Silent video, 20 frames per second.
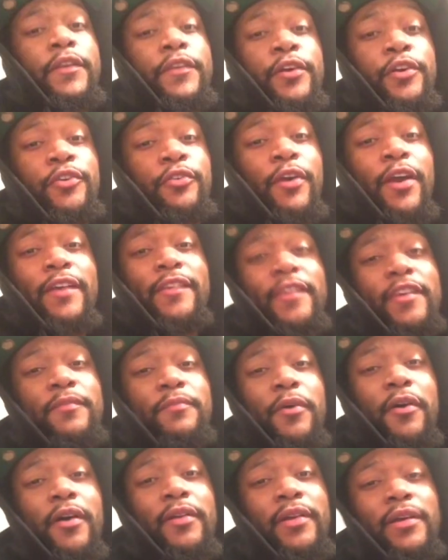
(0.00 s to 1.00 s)
And the
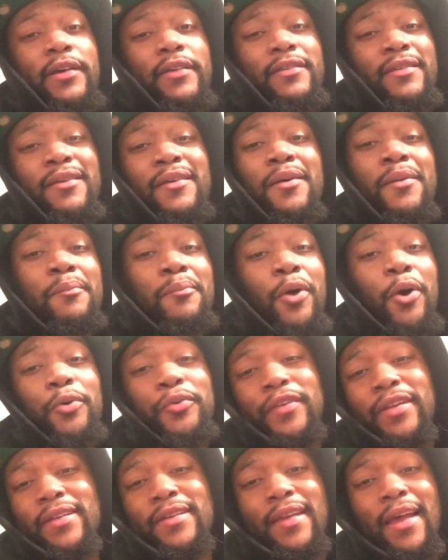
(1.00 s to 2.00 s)
craziest part is,
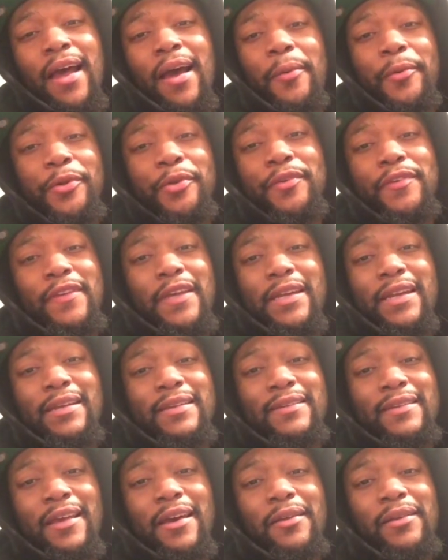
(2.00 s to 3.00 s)
most of the time when you say
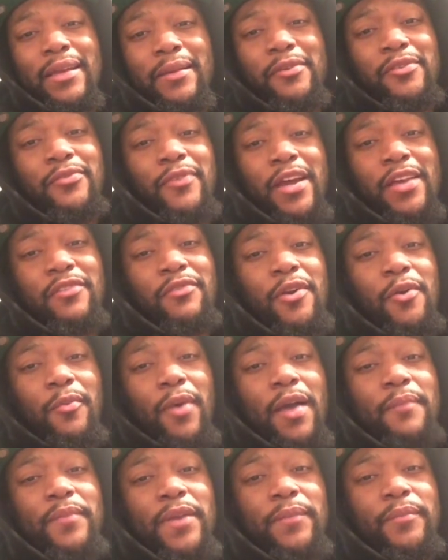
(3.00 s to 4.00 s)
they sound like it was raised around
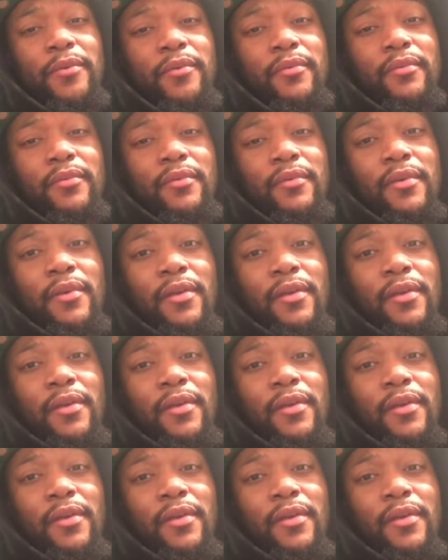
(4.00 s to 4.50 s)
white people,